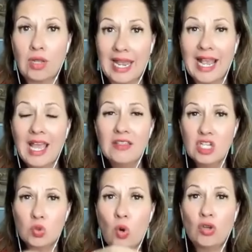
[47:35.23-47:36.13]
like
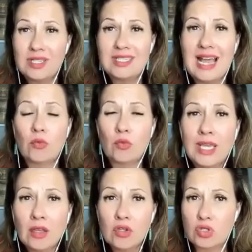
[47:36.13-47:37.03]
this world is not
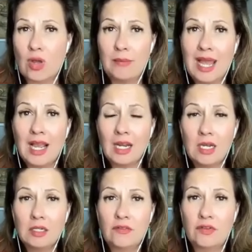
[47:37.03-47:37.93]
real, so I'm not going
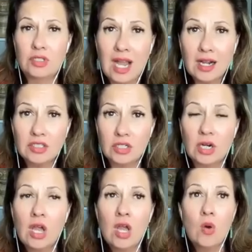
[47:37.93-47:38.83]
to look for a
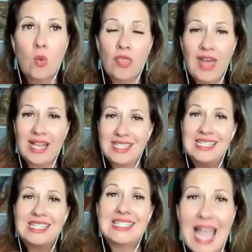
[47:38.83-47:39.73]
doctor, well, that's
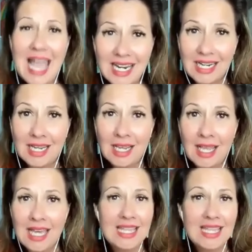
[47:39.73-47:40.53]
insanity.